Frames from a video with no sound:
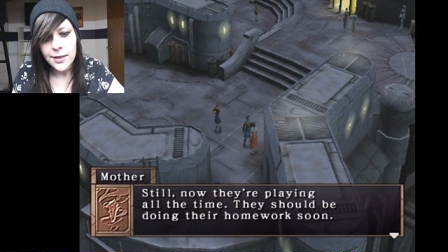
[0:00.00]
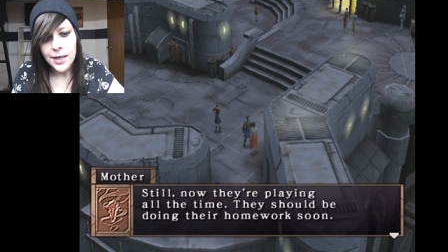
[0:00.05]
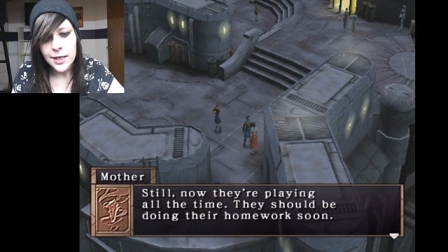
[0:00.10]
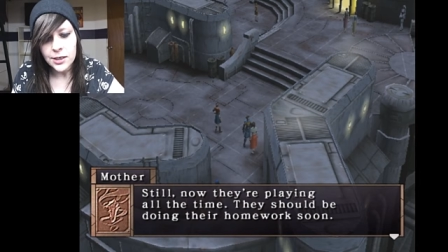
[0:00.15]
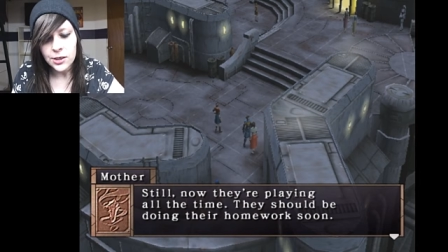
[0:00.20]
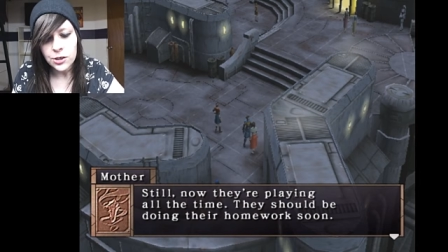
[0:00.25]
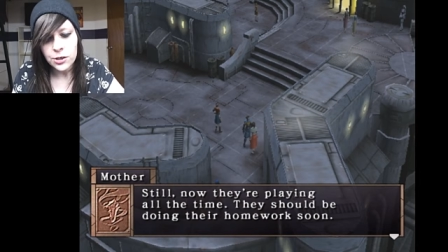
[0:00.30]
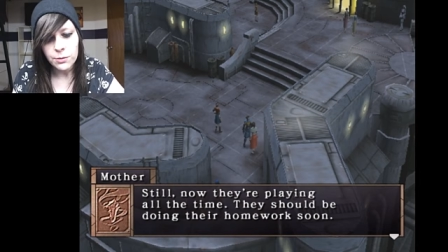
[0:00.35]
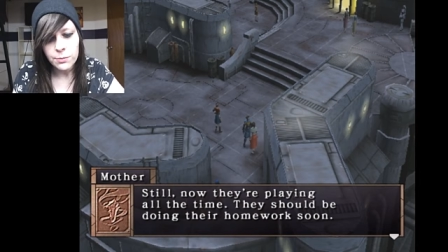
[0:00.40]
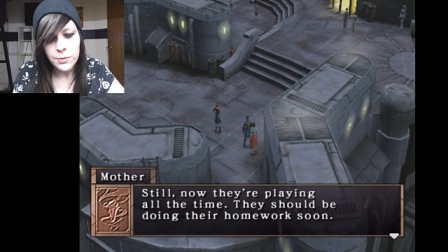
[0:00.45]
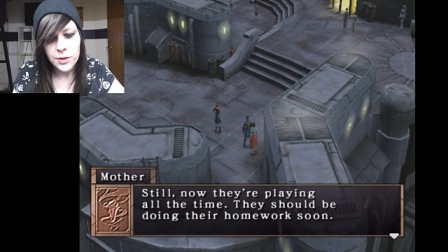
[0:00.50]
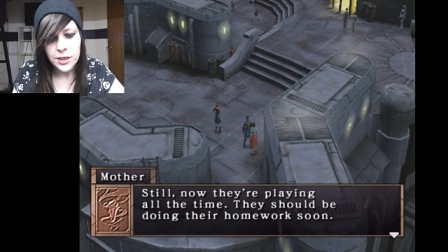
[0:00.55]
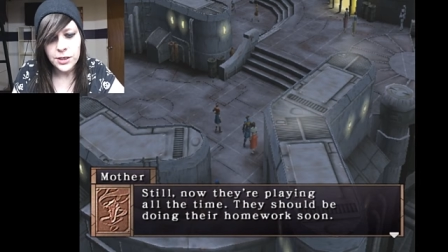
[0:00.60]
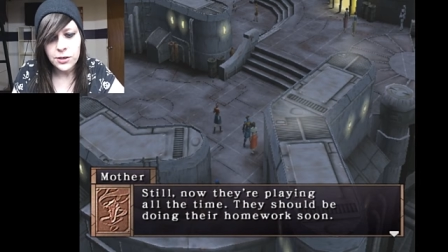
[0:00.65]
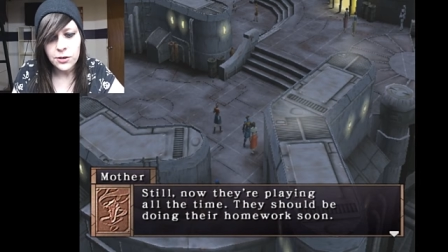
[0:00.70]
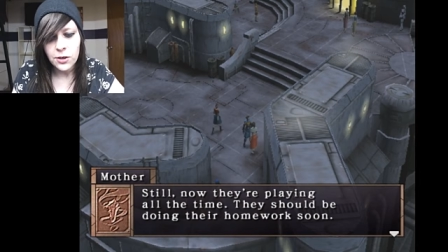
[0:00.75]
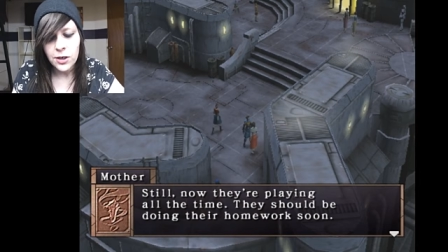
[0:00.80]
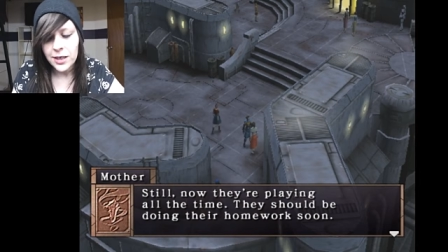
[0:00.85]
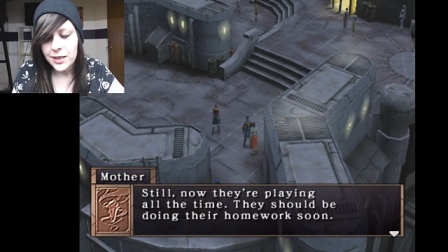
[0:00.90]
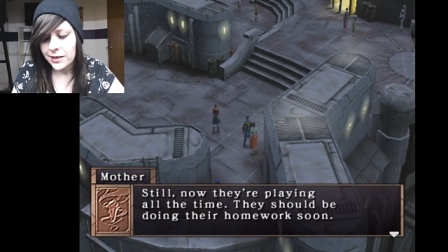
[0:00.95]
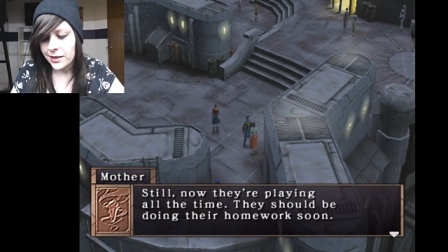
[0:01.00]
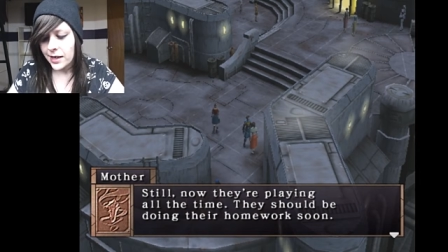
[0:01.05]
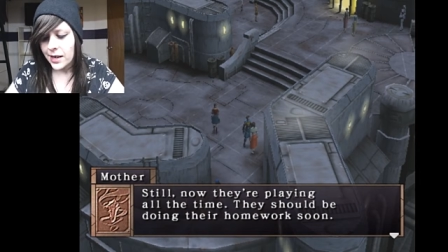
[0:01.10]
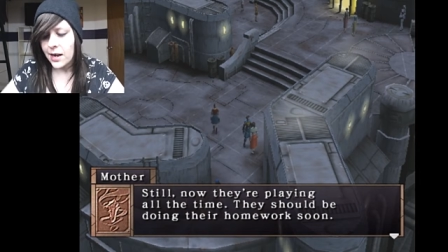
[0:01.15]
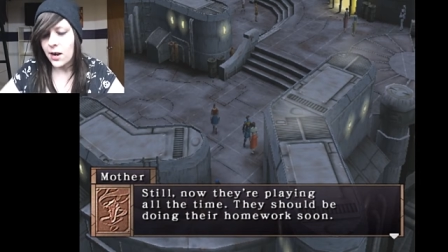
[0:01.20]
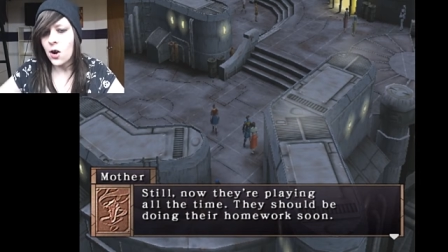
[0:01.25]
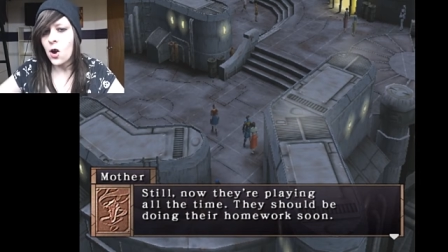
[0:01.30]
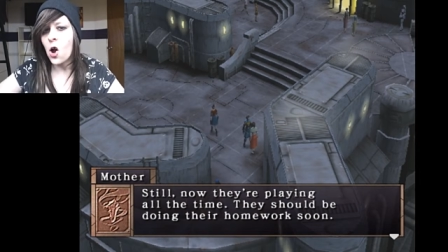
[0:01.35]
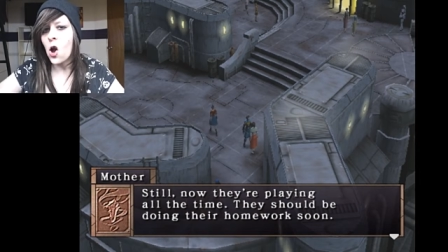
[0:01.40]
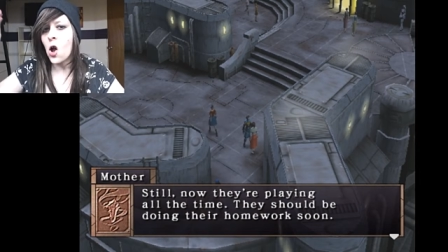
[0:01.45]
They should be doing
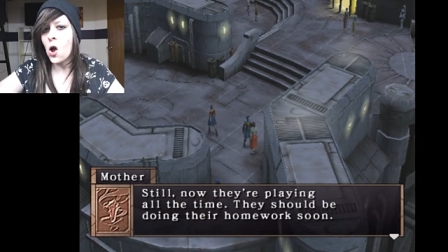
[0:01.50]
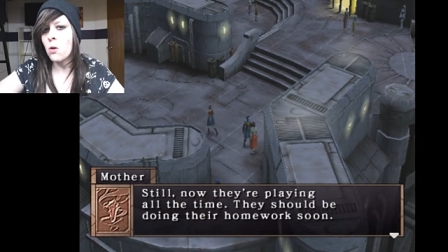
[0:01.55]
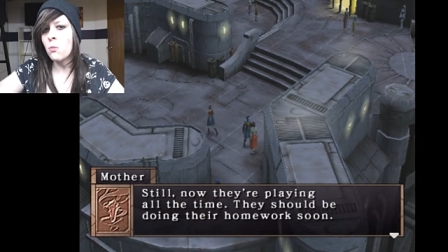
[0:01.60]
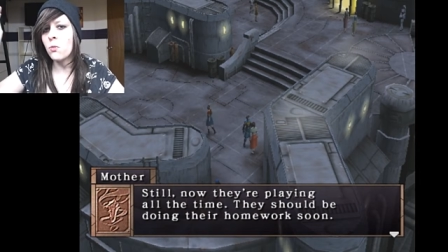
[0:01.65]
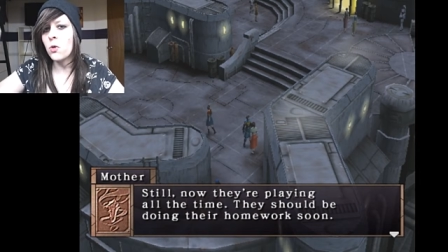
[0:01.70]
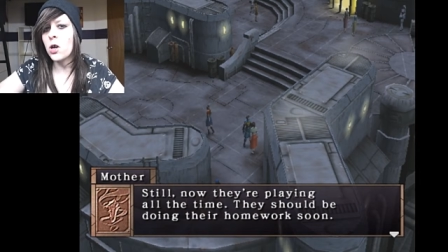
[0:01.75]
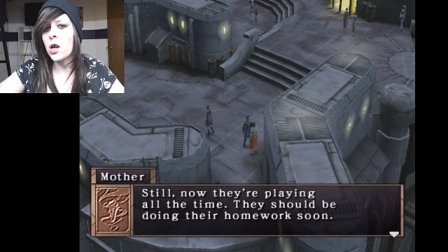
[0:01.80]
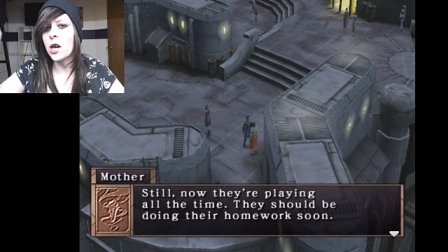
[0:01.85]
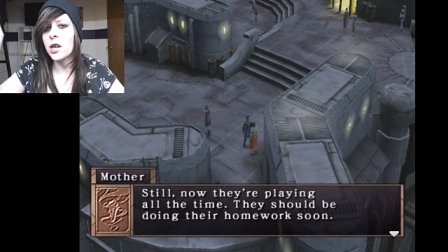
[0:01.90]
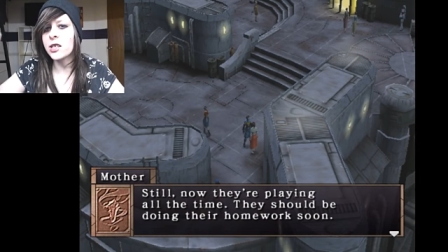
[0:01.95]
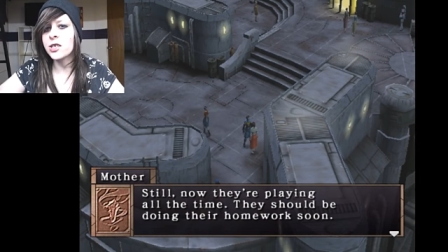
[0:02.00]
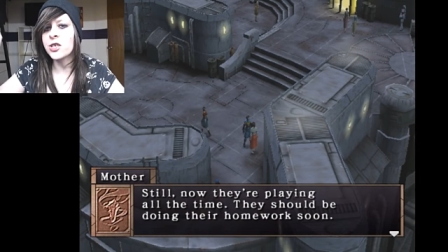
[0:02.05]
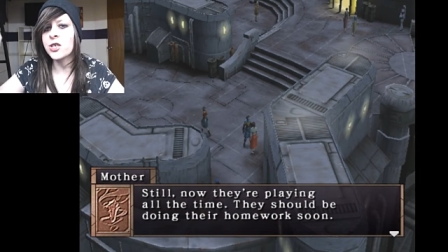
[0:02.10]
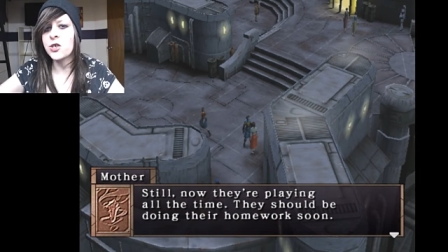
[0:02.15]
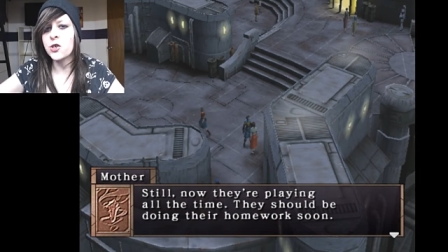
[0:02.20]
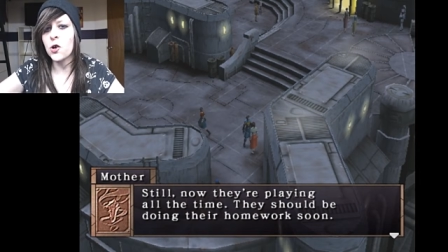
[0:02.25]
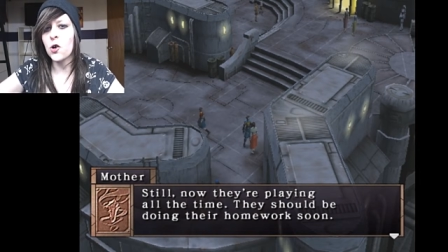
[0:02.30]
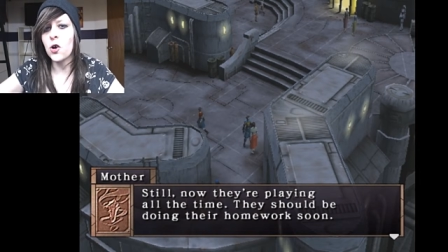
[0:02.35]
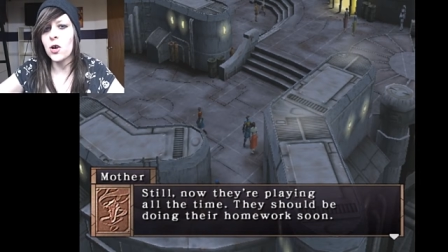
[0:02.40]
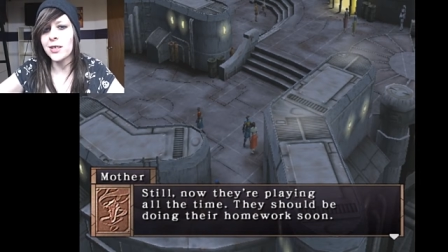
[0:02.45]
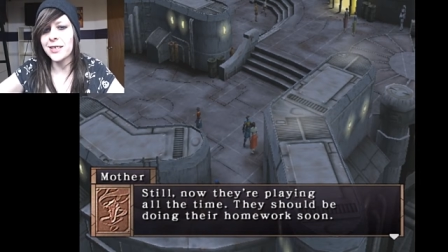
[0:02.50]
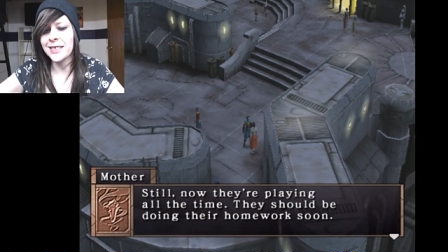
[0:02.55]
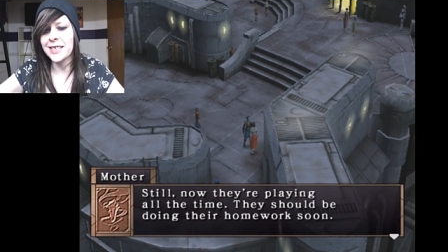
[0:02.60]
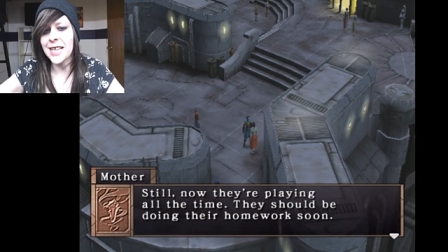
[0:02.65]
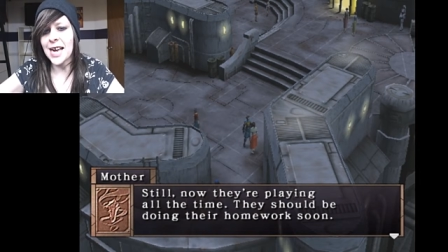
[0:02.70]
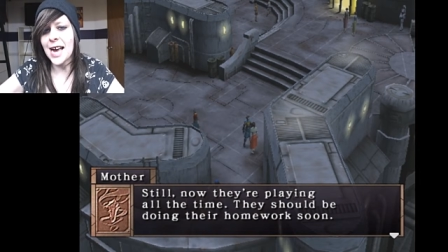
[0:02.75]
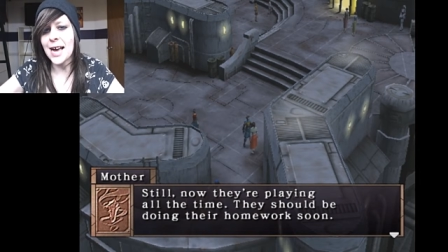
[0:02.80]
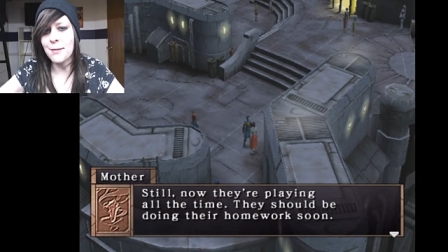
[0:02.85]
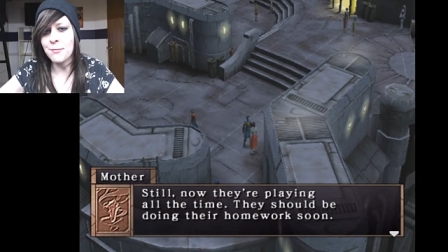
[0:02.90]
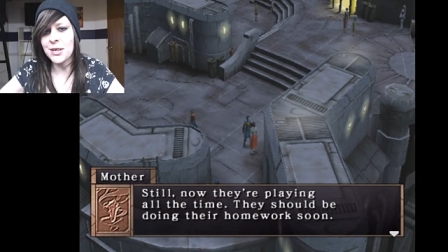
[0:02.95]
their homework soon,
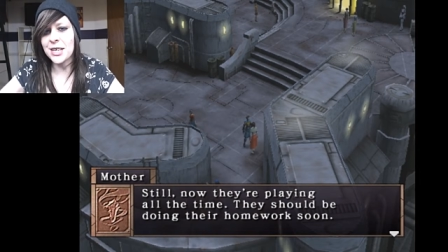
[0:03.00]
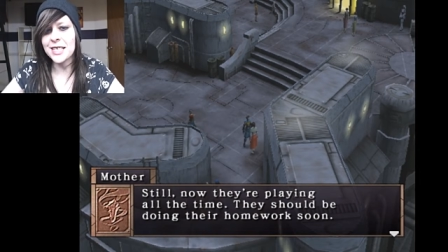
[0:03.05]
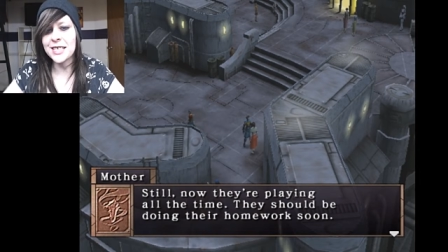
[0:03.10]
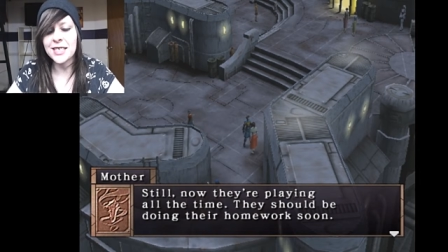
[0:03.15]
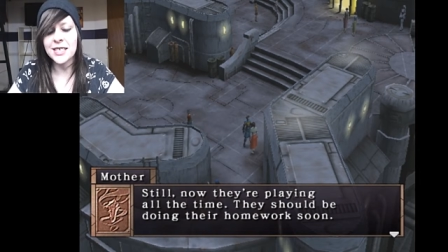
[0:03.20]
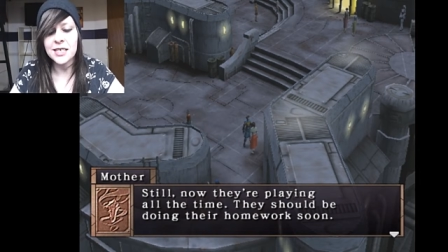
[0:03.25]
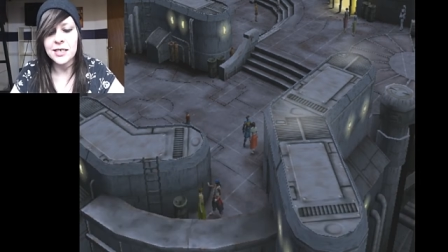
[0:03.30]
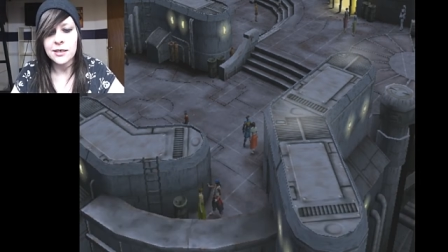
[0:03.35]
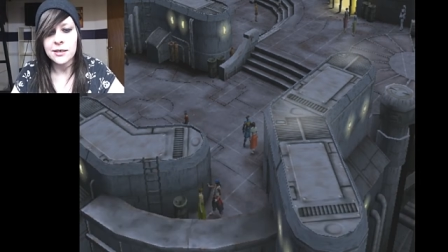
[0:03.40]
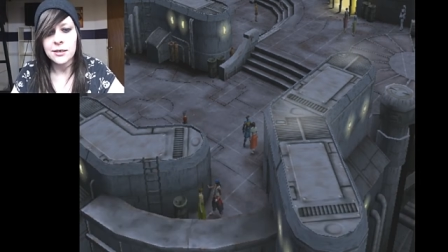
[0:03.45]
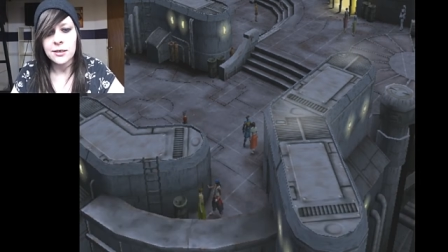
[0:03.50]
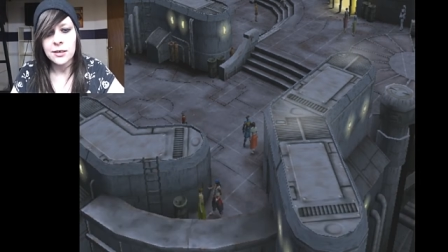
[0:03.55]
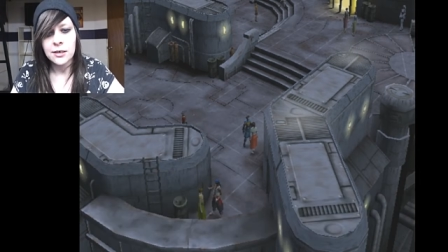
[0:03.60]
damn it!